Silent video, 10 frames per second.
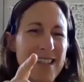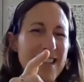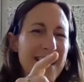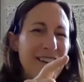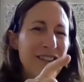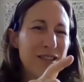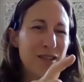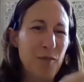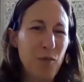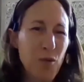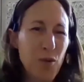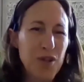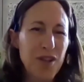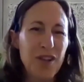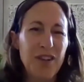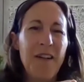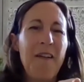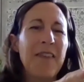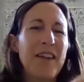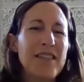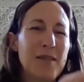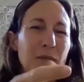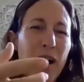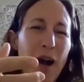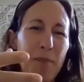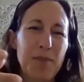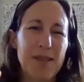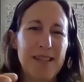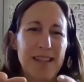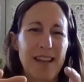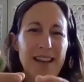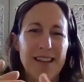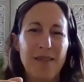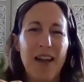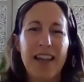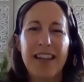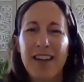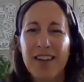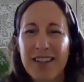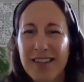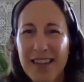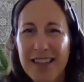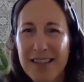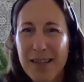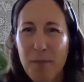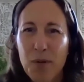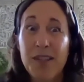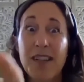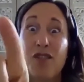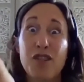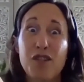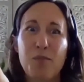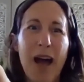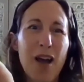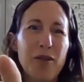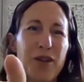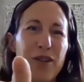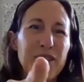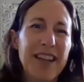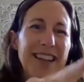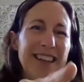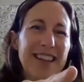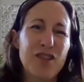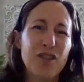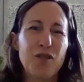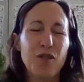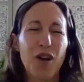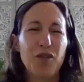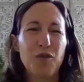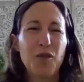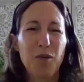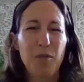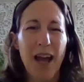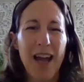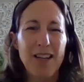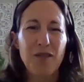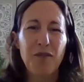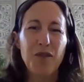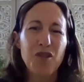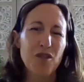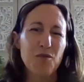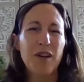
there is some water, there's some cups, and there are these symbols. There's the spiral, and then there's a drawing behind you. If you just want to